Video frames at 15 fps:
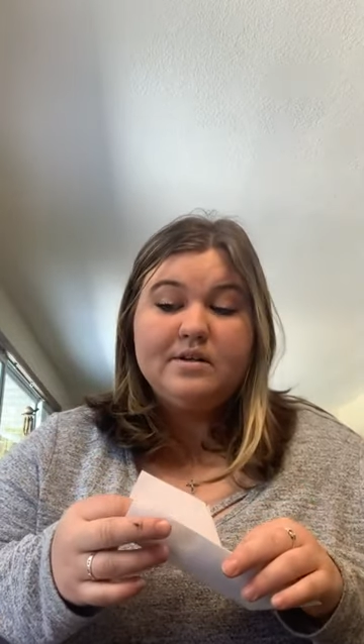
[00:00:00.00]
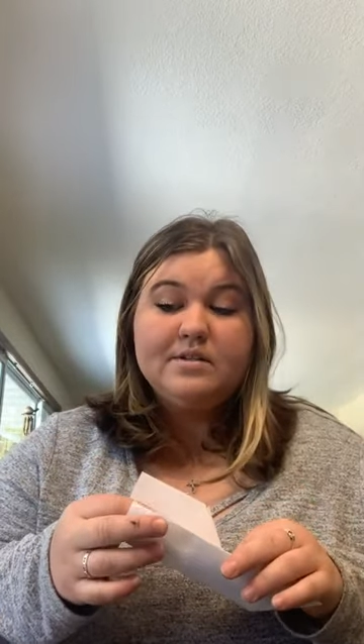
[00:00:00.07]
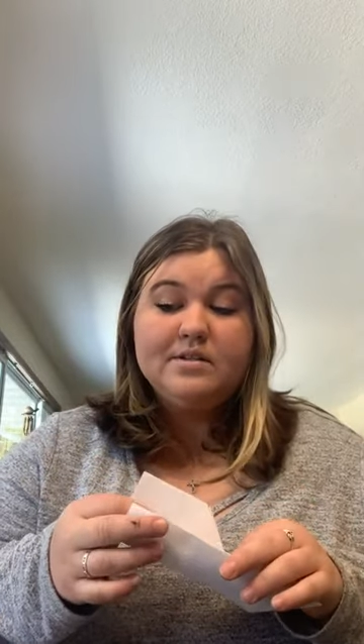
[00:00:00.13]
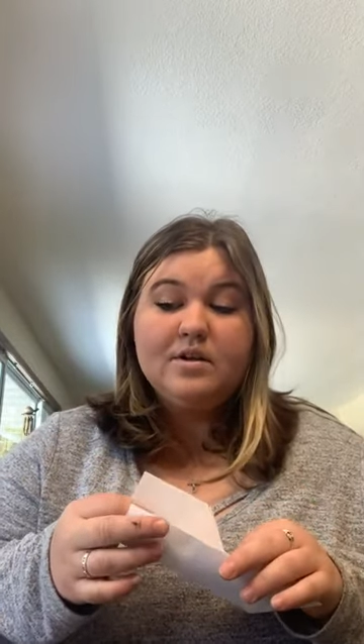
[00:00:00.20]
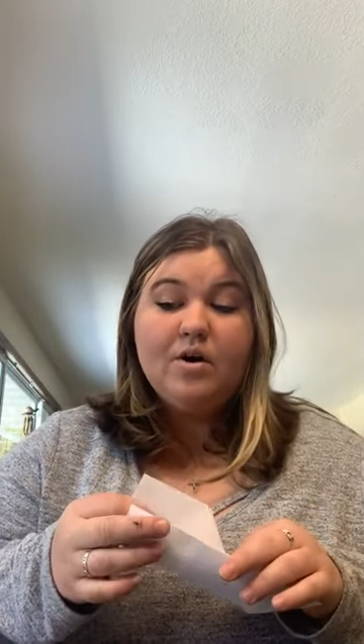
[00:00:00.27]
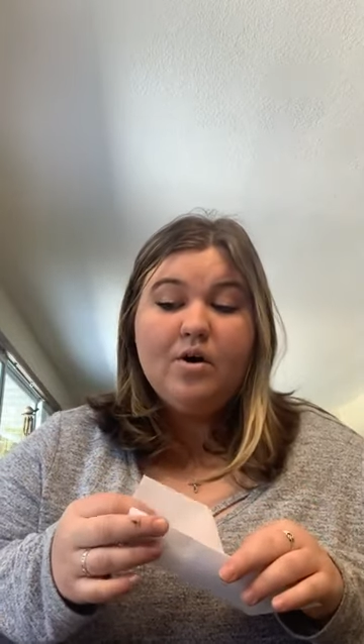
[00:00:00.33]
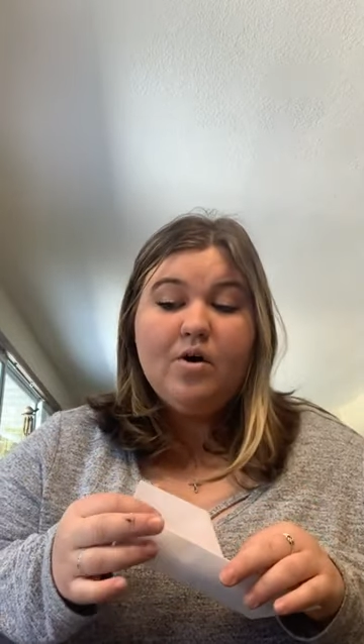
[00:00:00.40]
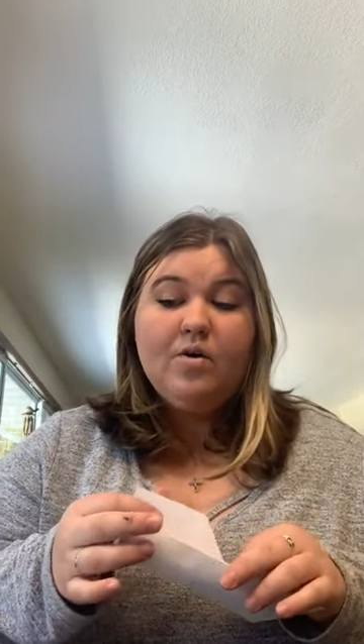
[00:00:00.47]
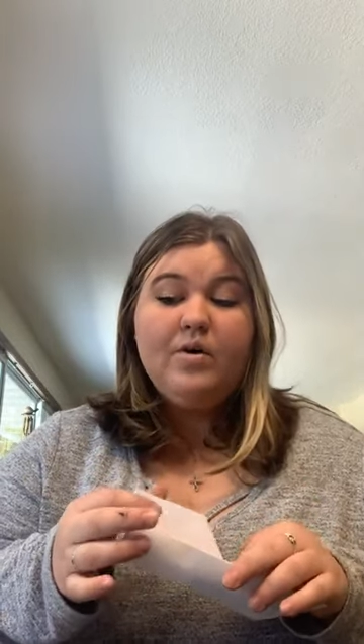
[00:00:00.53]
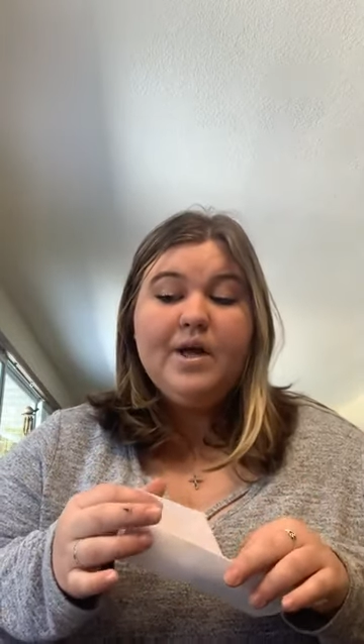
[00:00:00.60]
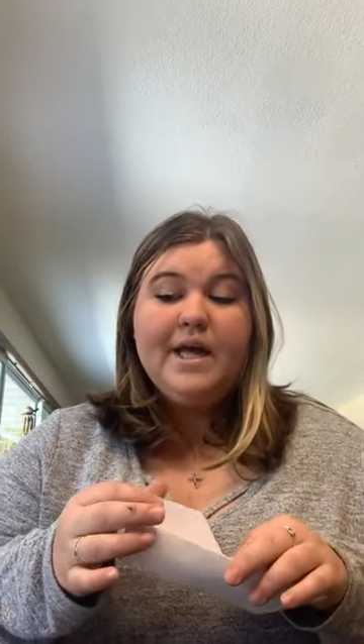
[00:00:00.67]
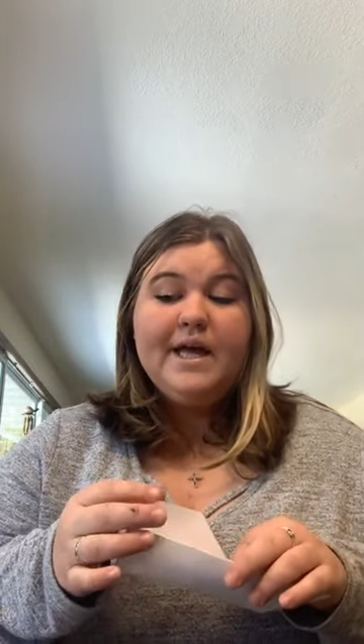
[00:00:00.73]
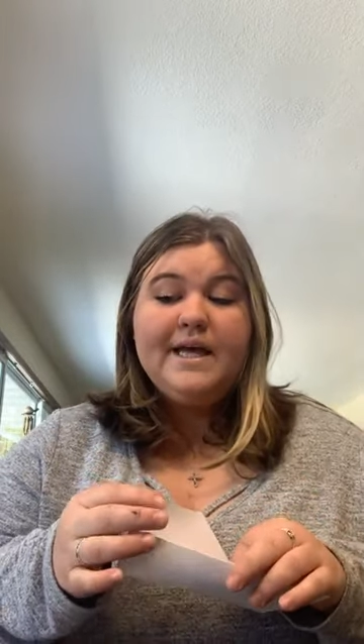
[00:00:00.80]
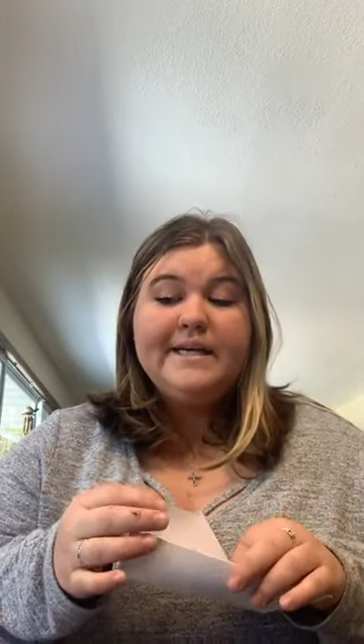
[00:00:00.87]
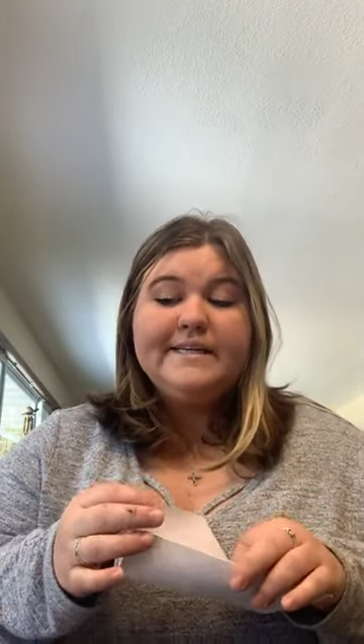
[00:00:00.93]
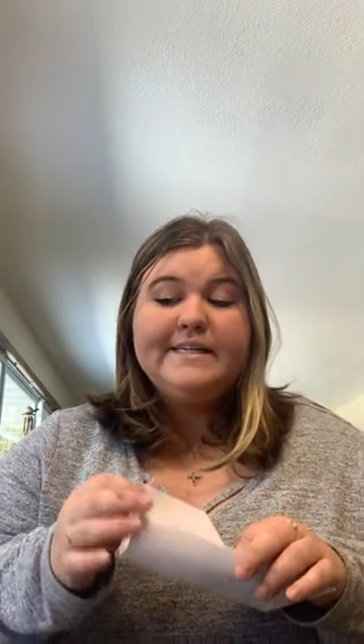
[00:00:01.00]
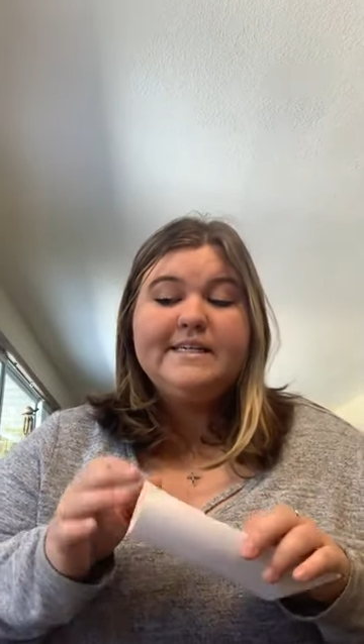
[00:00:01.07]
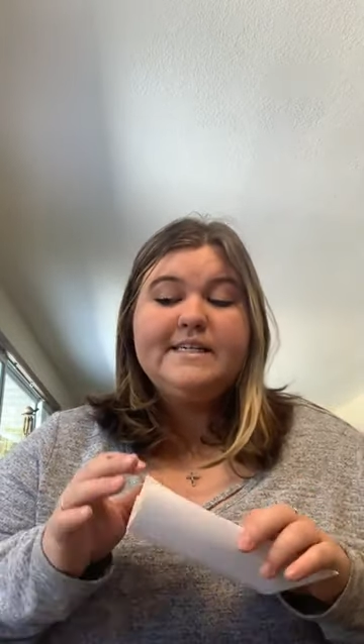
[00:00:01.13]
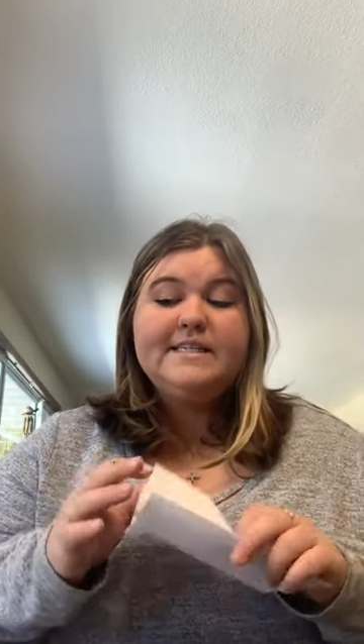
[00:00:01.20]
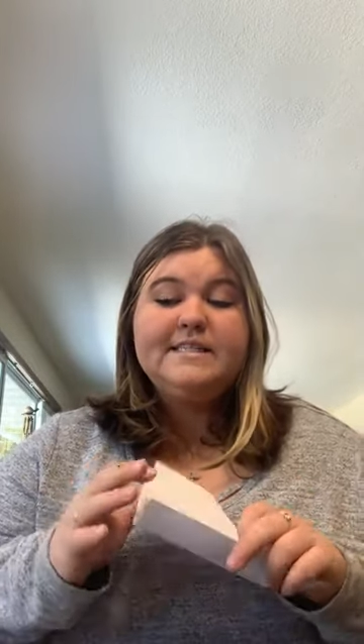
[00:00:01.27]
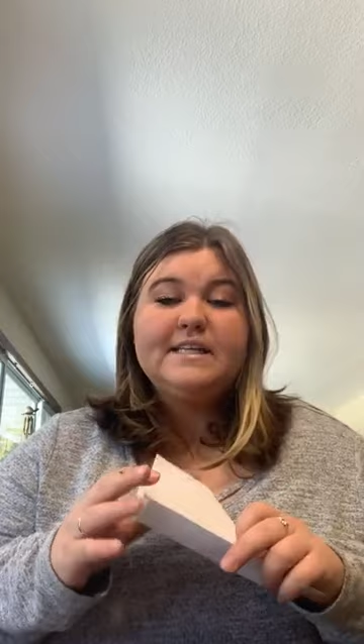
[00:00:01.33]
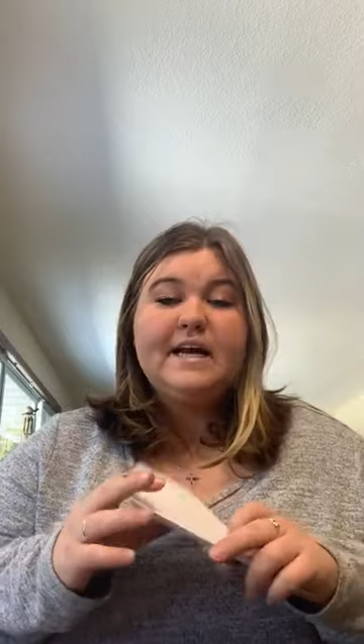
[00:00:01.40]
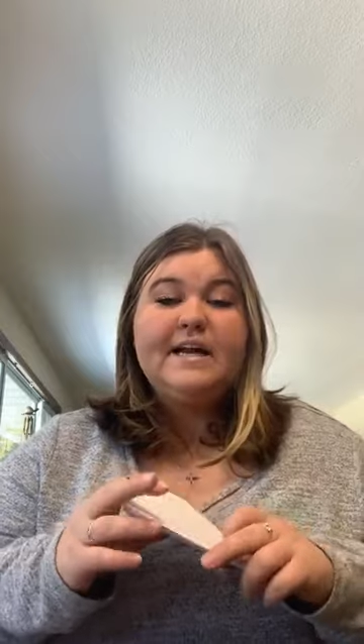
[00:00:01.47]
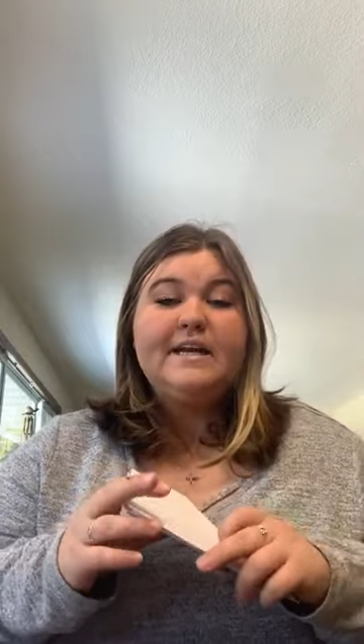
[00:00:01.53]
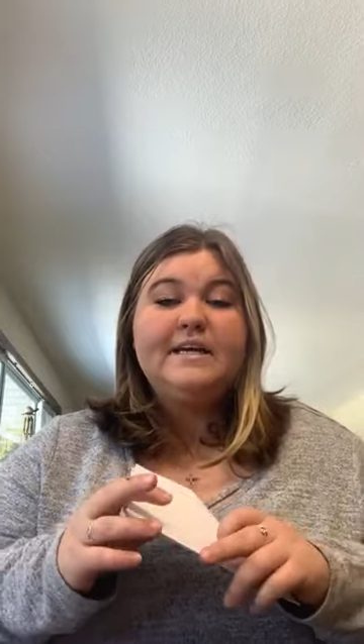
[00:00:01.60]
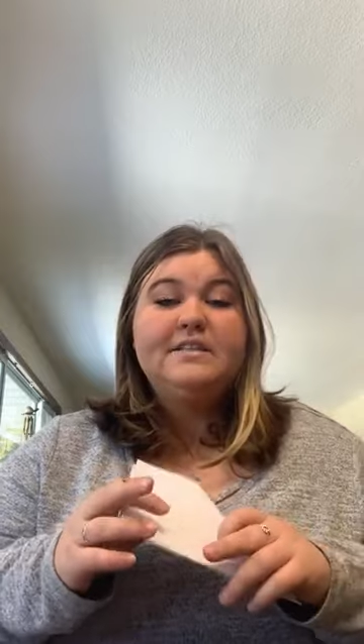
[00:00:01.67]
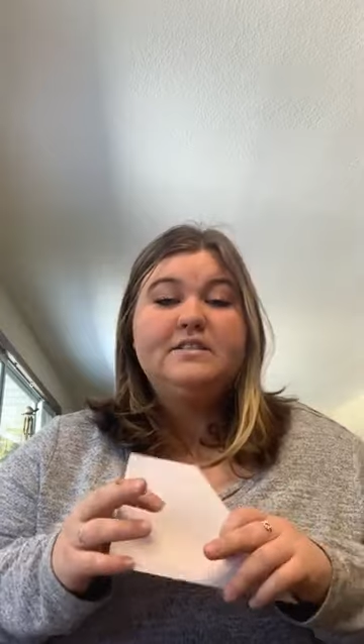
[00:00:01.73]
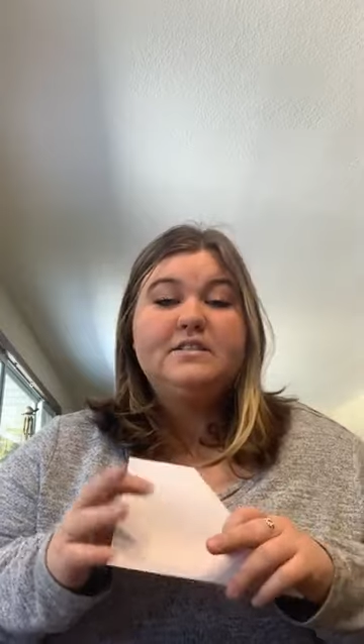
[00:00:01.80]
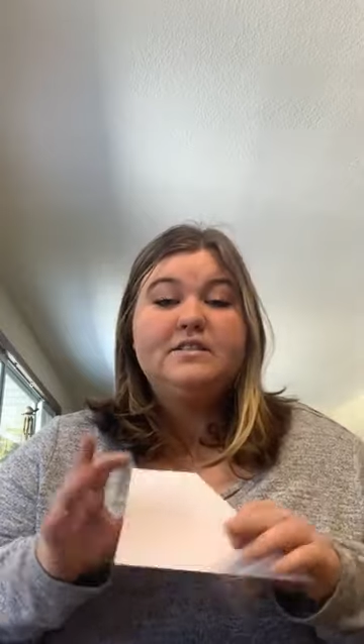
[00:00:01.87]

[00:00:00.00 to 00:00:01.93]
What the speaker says: So he decided